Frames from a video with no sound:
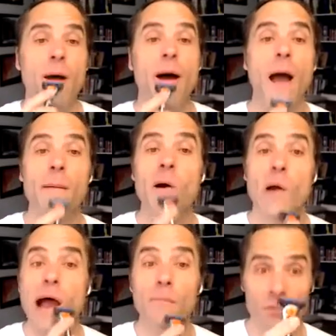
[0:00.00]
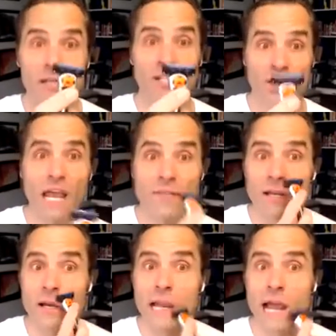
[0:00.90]
I'm really shaving
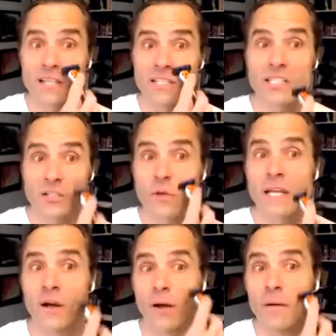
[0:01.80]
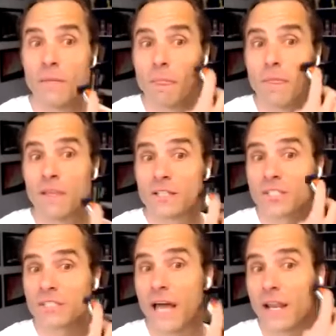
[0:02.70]
here, guys. This is real. This
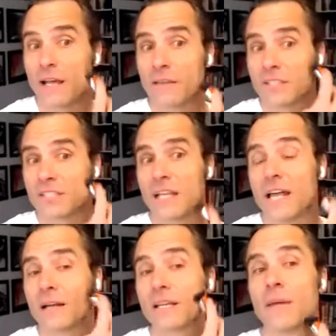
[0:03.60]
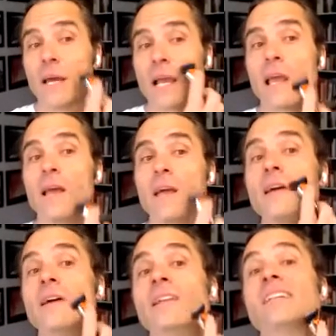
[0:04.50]
is not a gimmick.
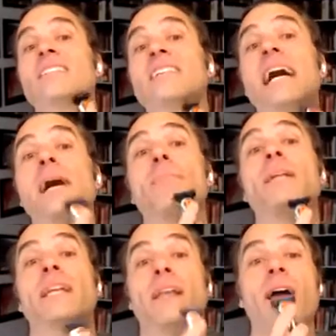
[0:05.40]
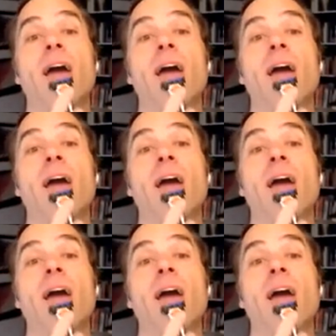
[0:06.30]
This is happening.